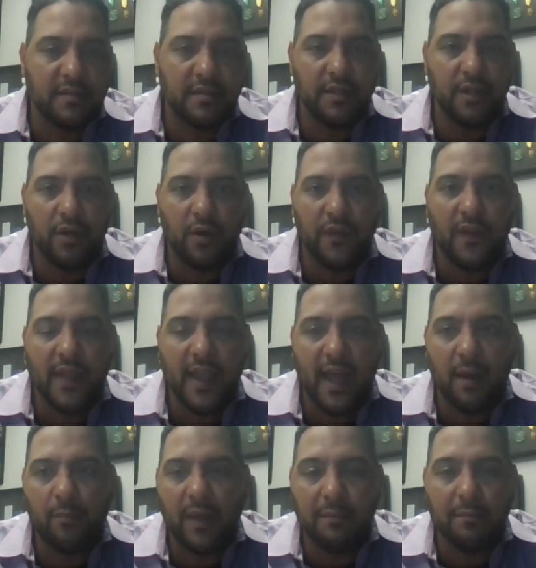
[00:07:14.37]
and they got to
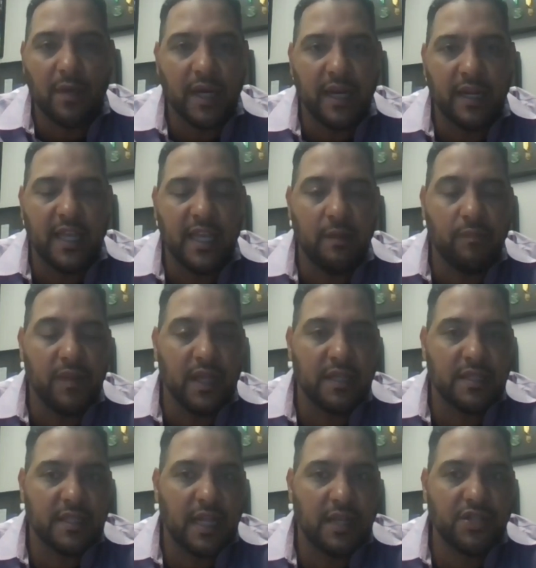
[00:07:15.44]
pay money to keep the
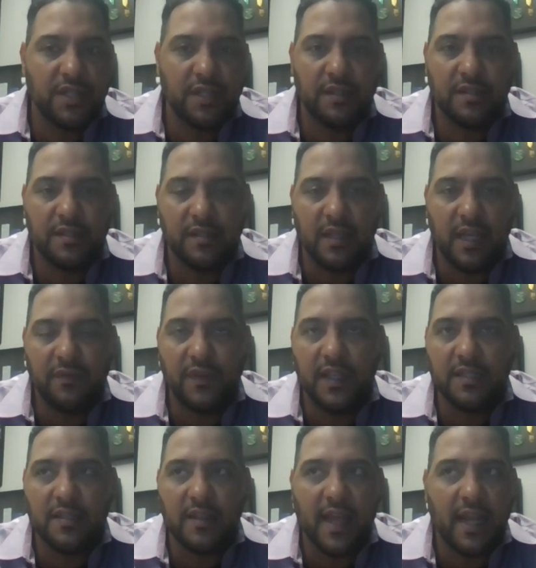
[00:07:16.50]
extensions and things
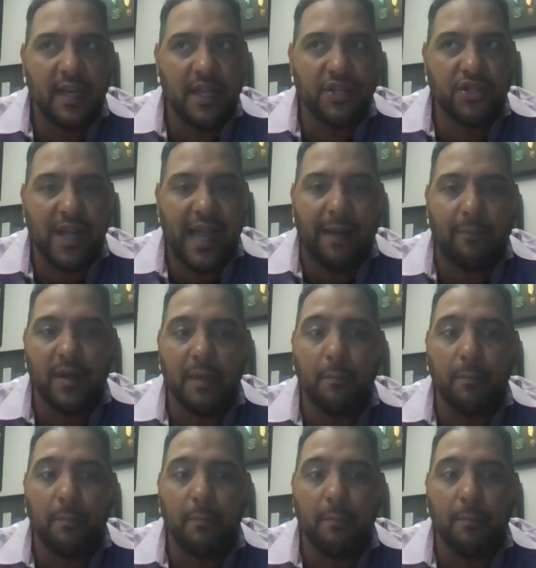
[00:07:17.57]
of that nature happening.